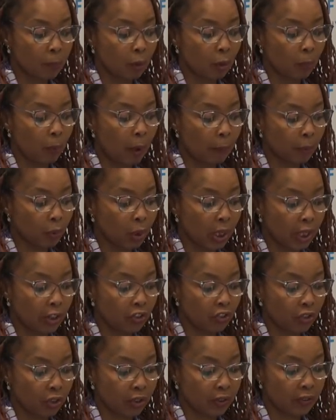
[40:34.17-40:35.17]

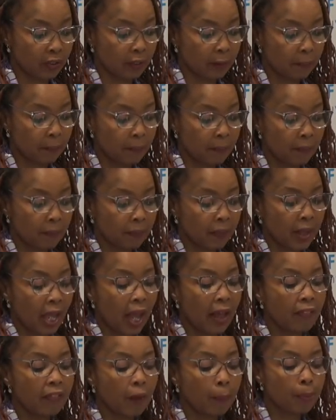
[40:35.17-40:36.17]
populations,
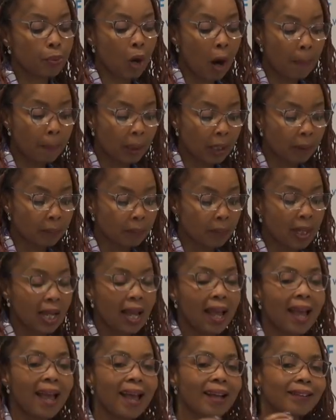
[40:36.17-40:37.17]
and the problem
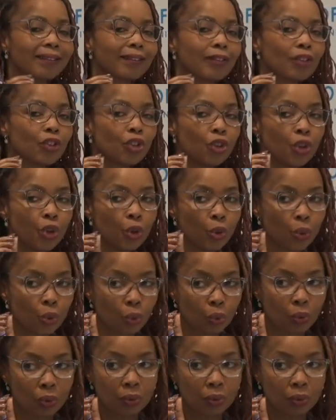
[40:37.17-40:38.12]
as new